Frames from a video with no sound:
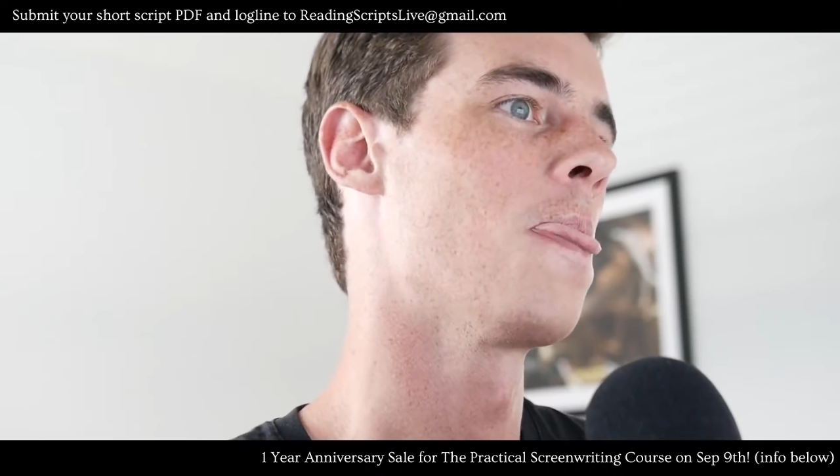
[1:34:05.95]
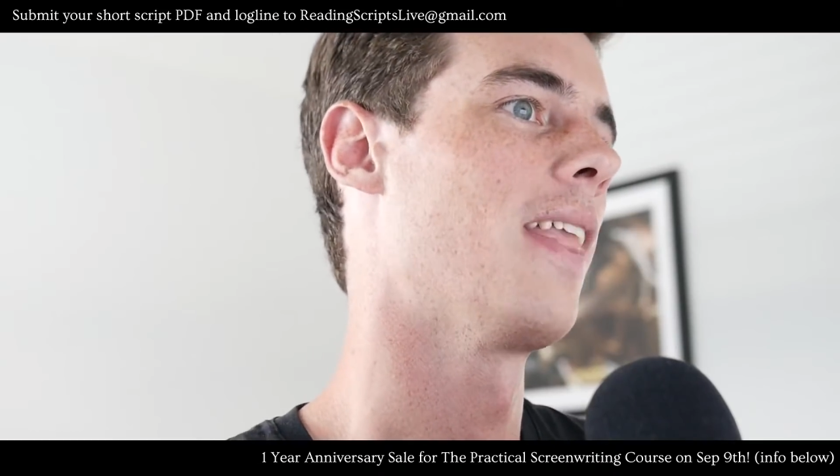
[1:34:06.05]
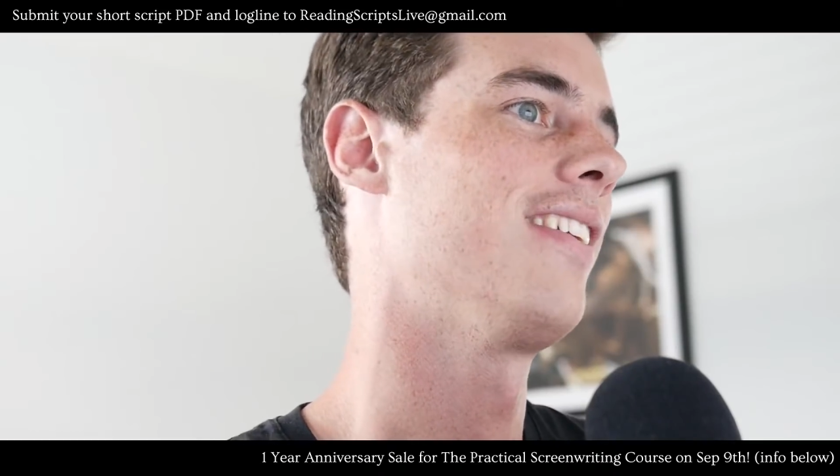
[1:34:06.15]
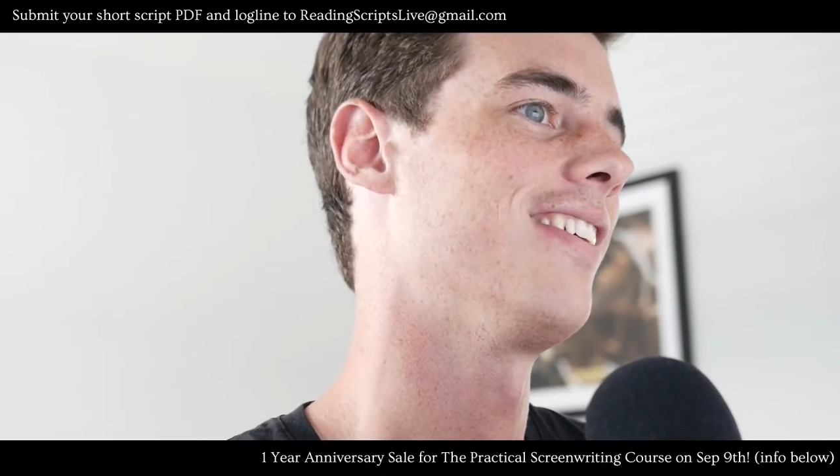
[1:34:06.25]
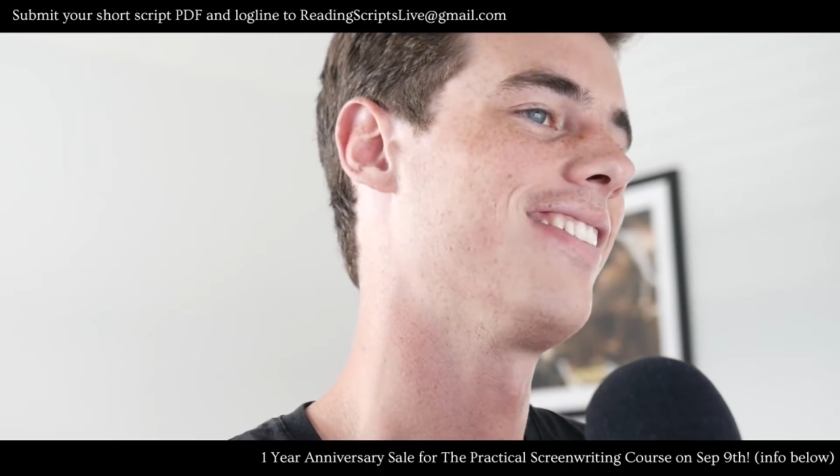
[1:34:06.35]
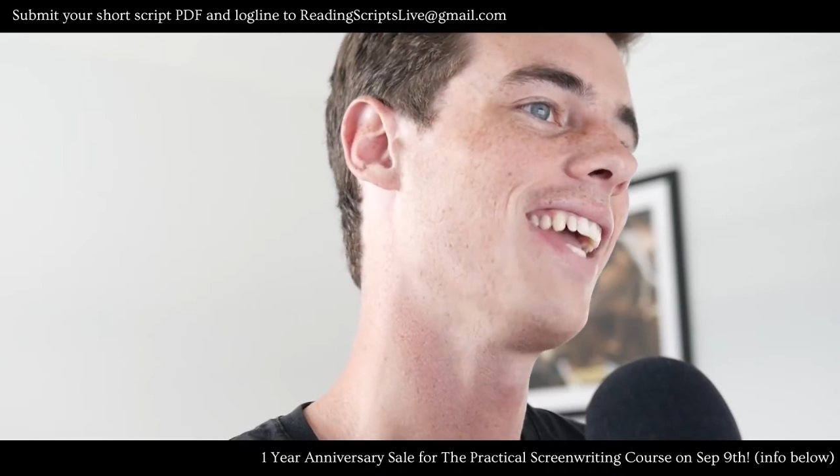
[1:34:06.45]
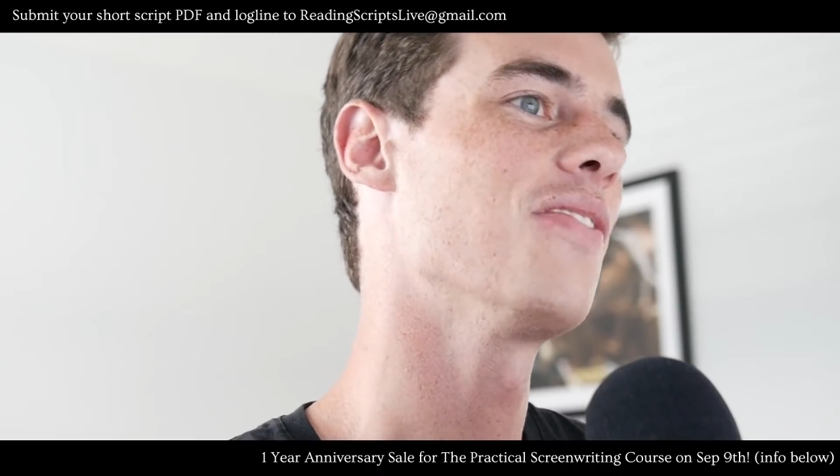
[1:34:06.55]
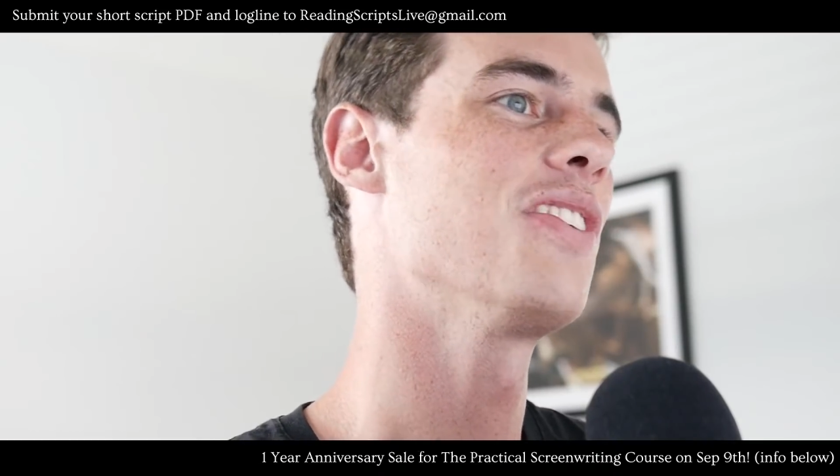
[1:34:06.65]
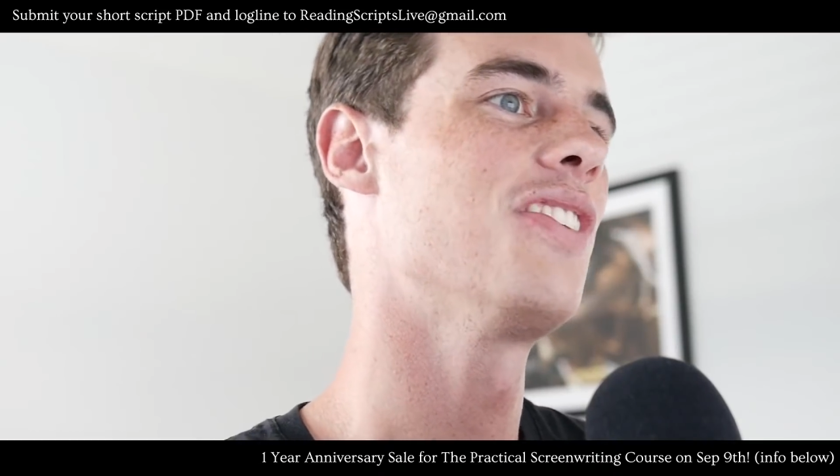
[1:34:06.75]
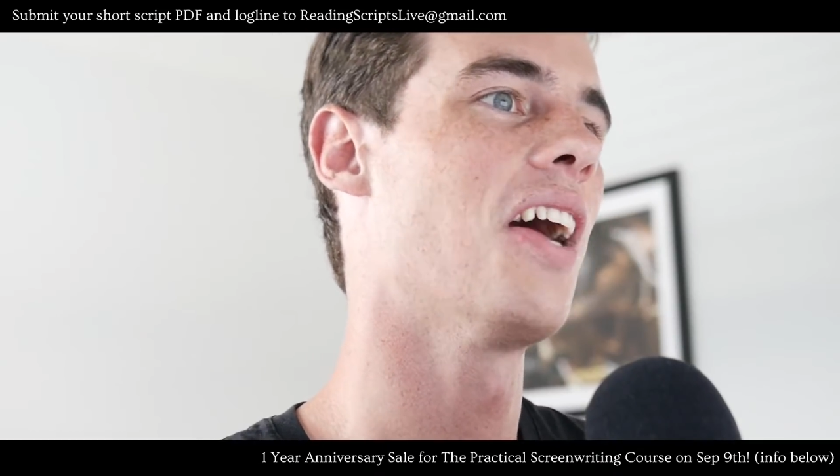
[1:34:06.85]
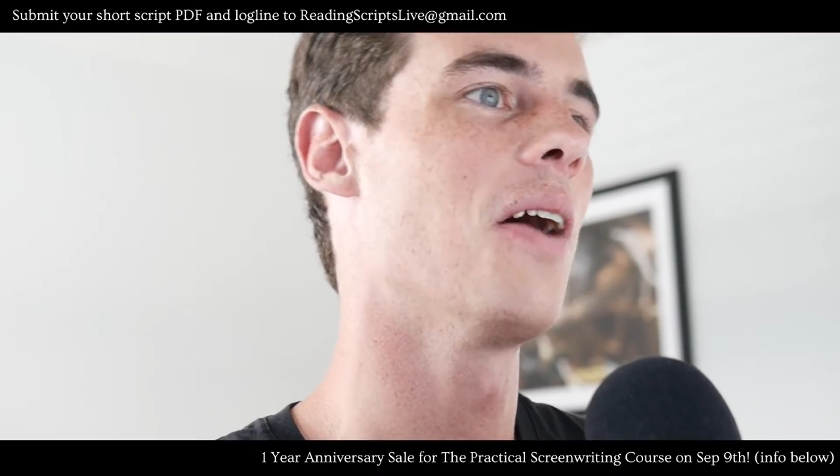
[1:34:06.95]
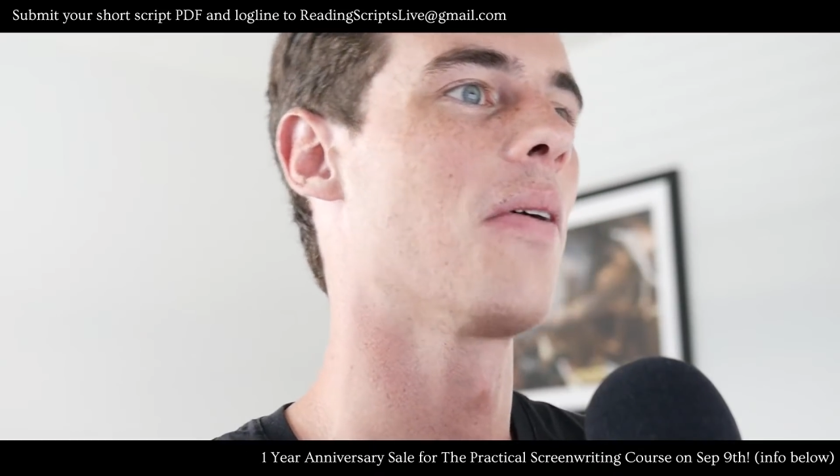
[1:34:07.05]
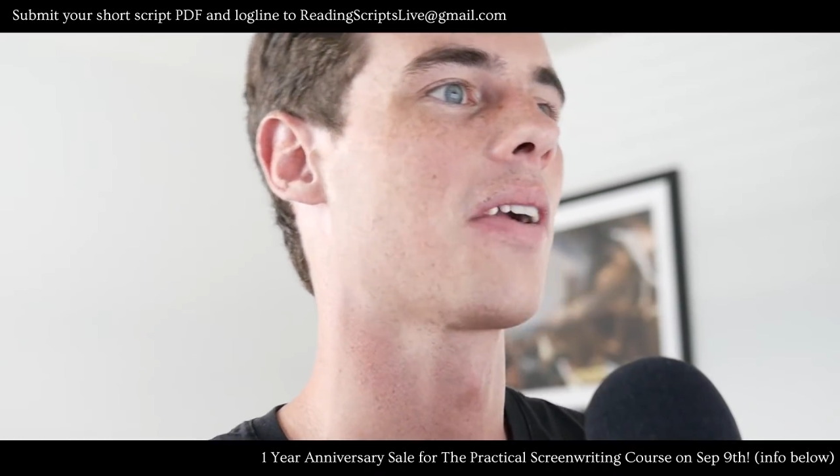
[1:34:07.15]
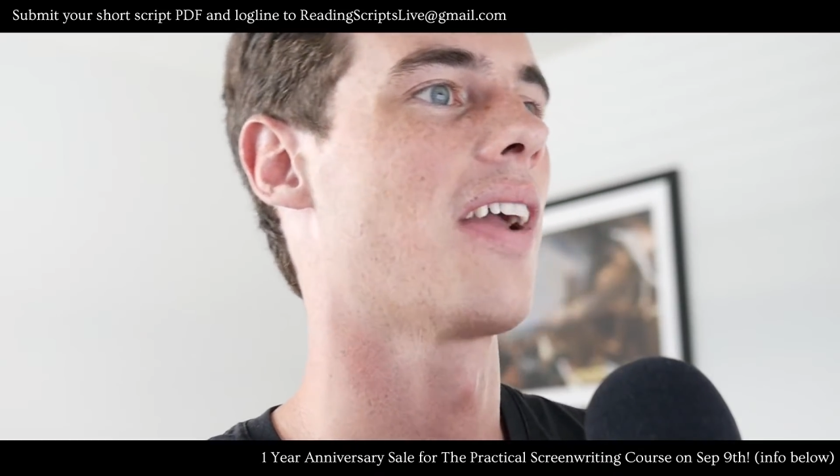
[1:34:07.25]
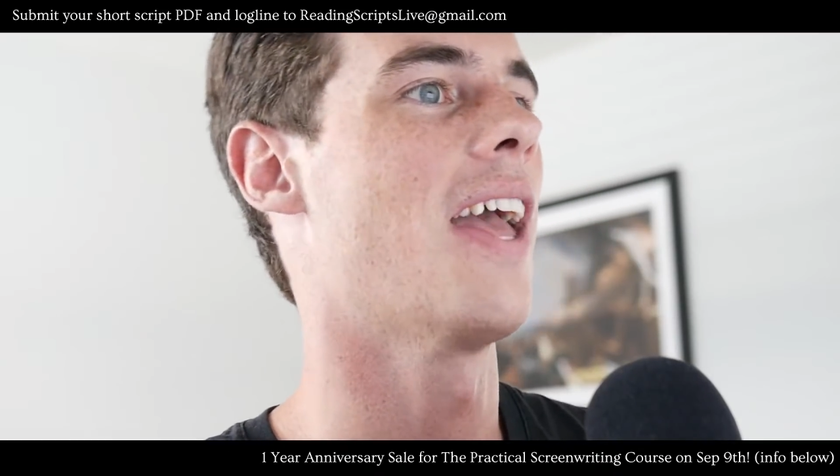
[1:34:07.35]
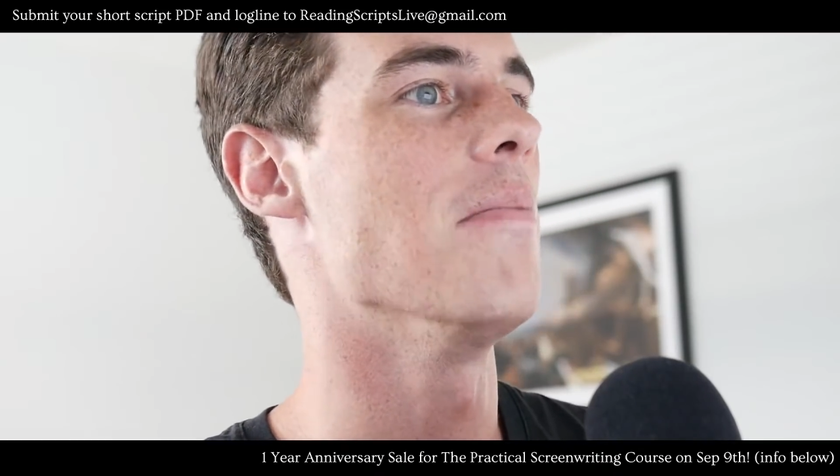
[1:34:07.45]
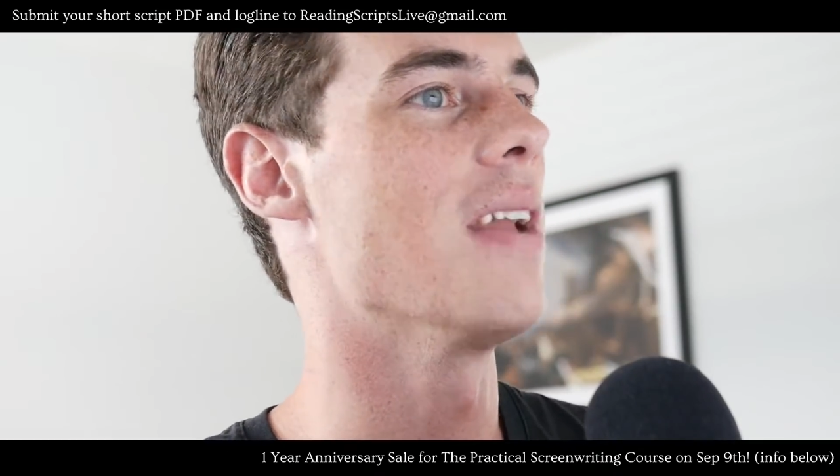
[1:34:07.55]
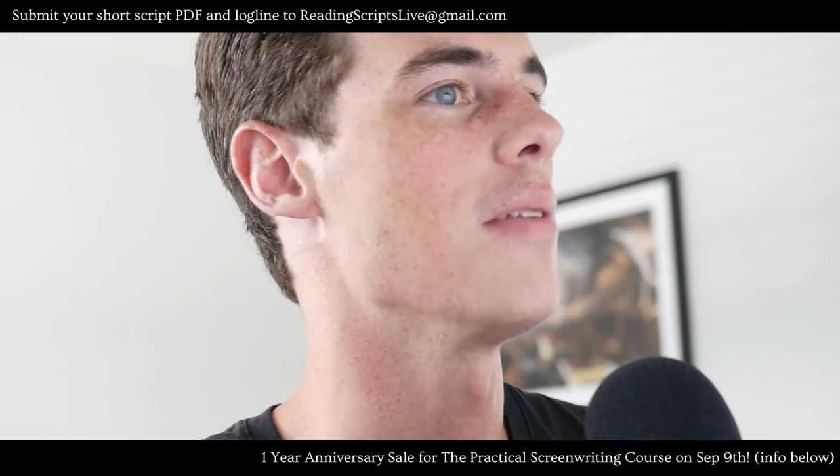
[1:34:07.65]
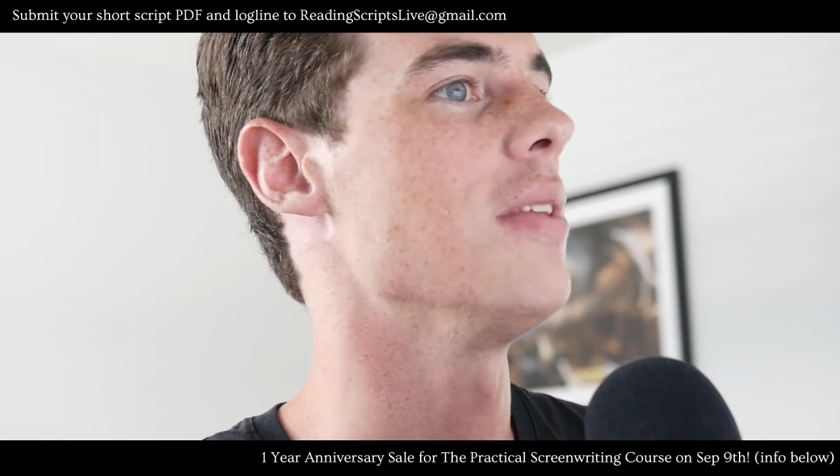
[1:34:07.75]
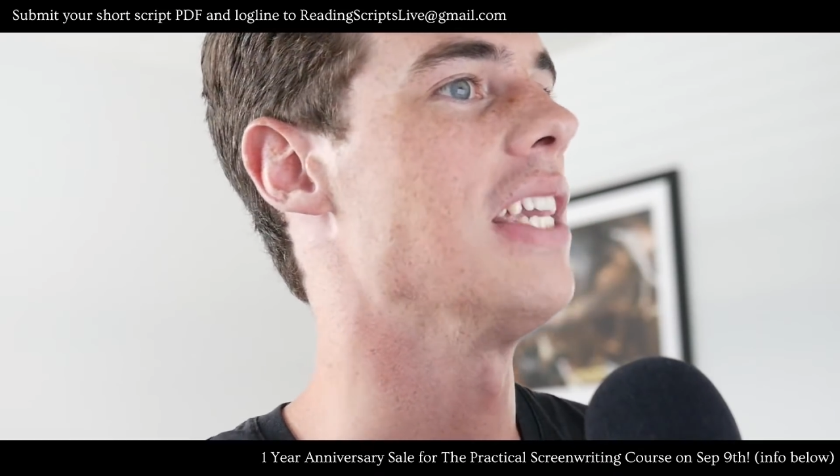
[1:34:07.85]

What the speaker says: to save this duck and maybe